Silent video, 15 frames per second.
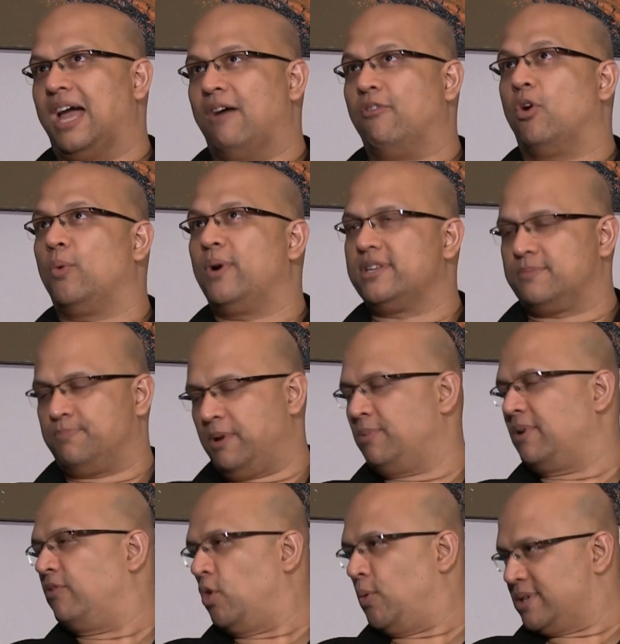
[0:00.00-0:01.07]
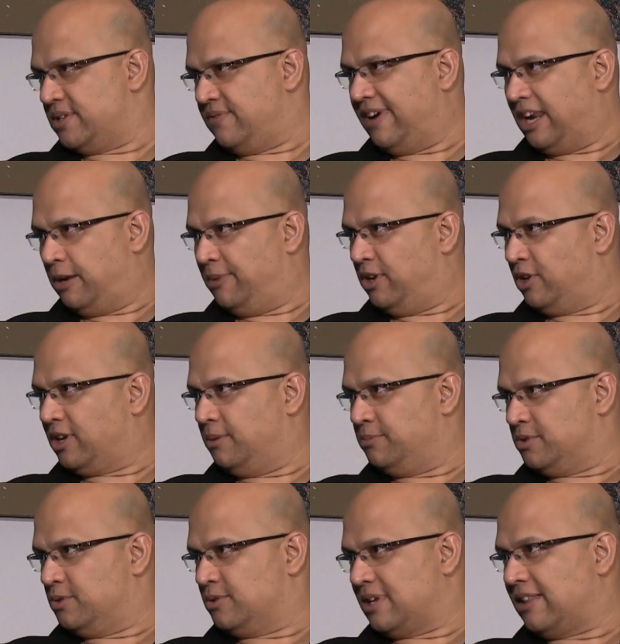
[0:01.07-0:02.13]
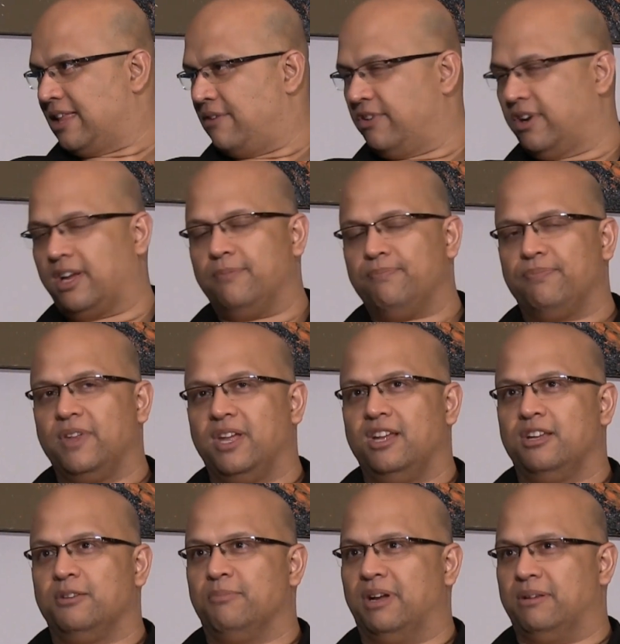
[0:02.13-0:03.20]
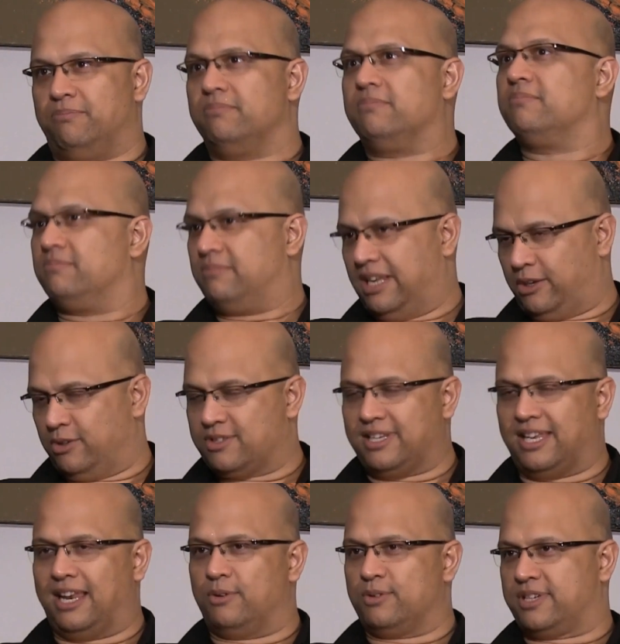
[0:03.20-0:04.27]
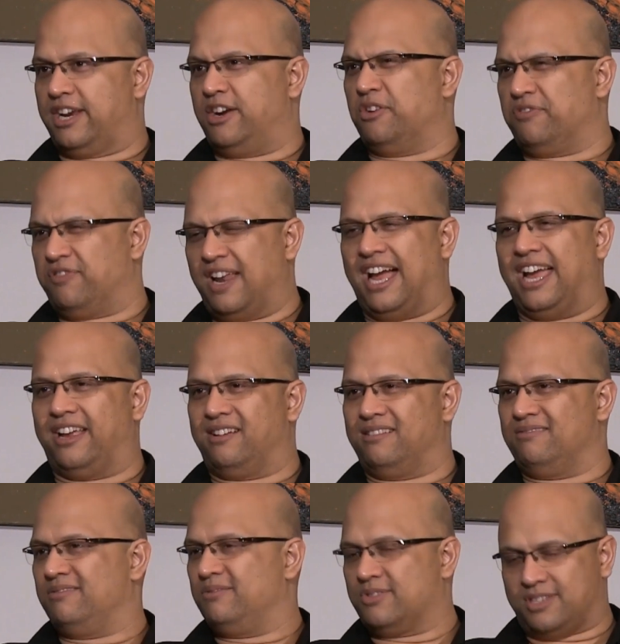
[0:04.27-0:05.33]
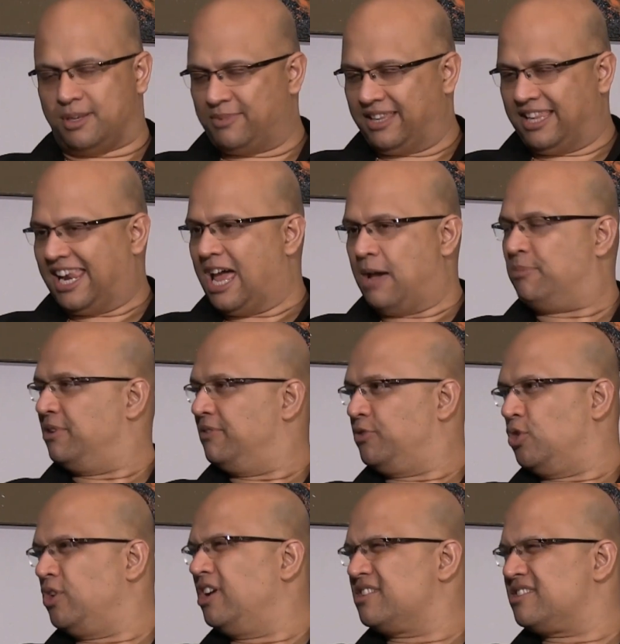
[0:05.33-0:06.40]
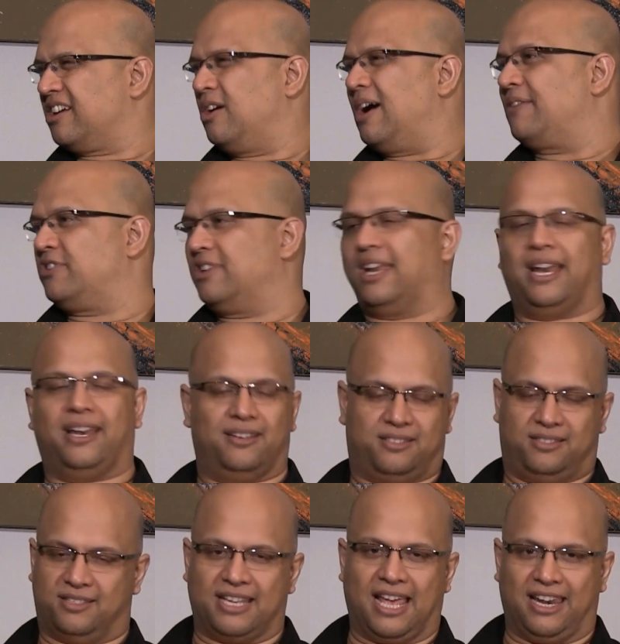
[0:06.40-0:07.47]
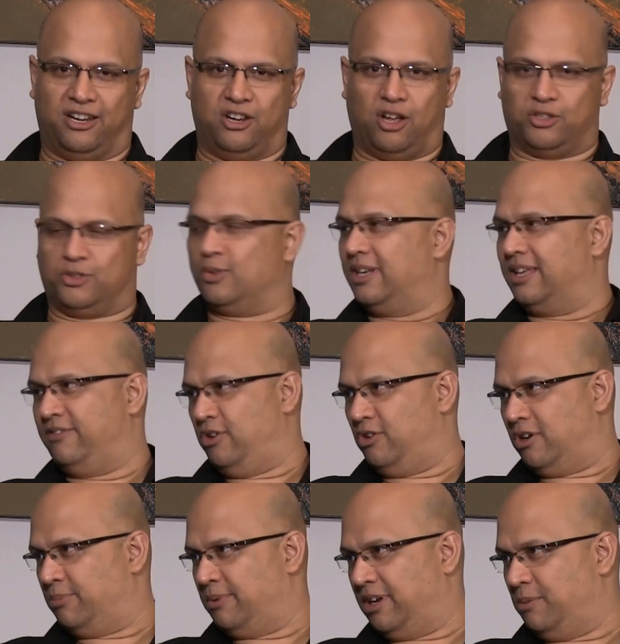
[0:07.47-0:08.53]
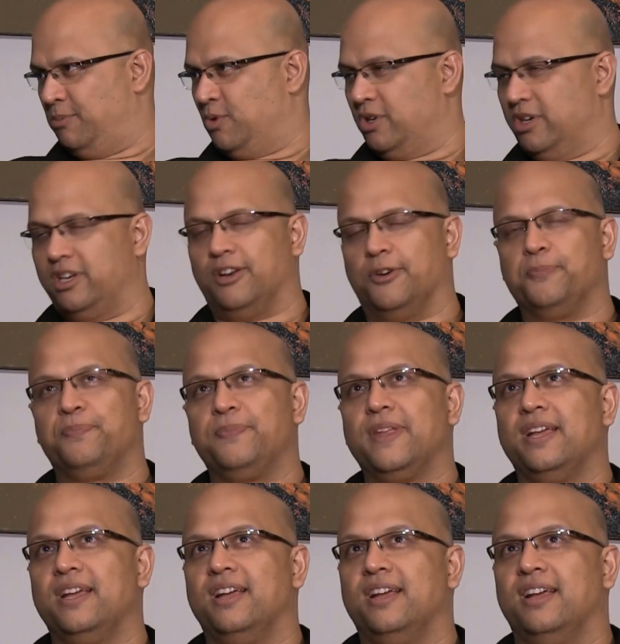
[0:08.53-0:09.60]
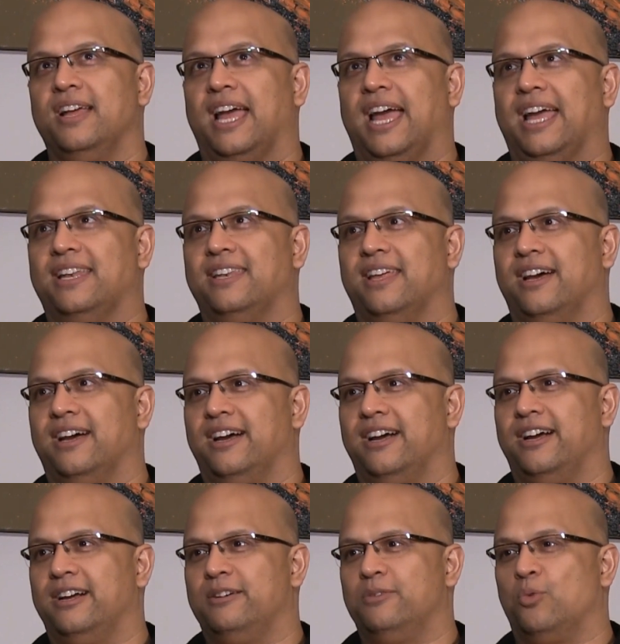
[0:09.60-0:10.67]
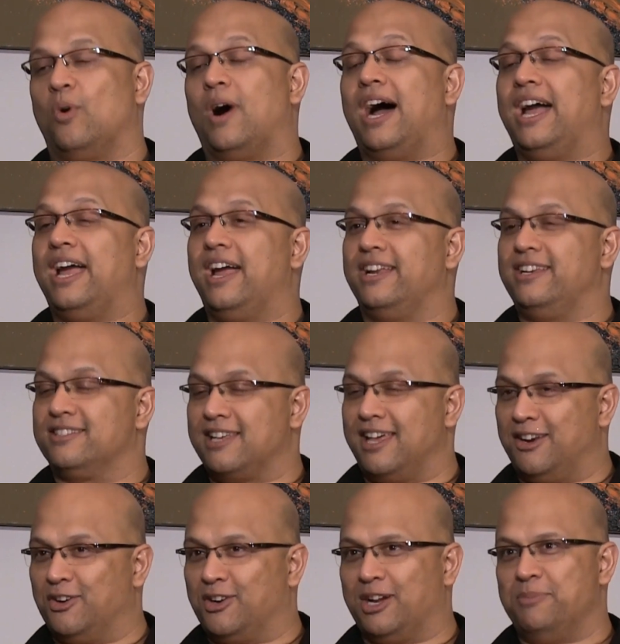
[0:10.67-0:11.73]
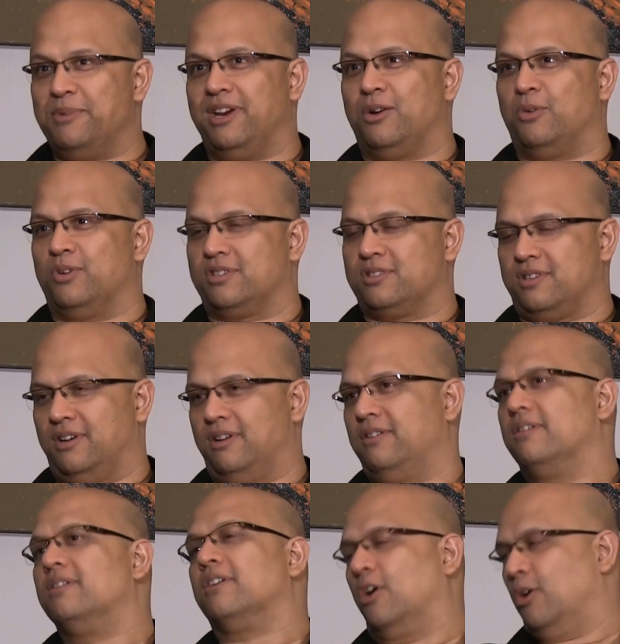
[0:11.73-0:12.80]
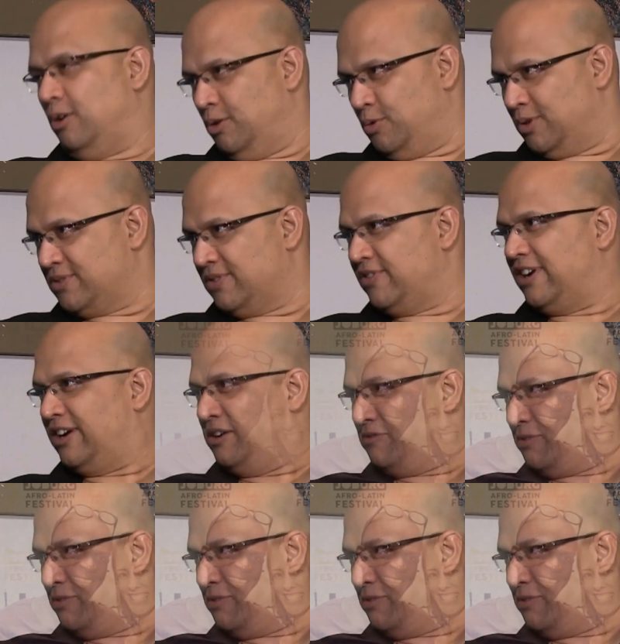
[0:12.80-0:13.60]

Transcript: have always invited me to come to South Africa, but like you said, I was scared of flying. It was something that happened a few years ago. After that, I just decided not to leave Europe anymore, And why I decided to come here was, Olo was very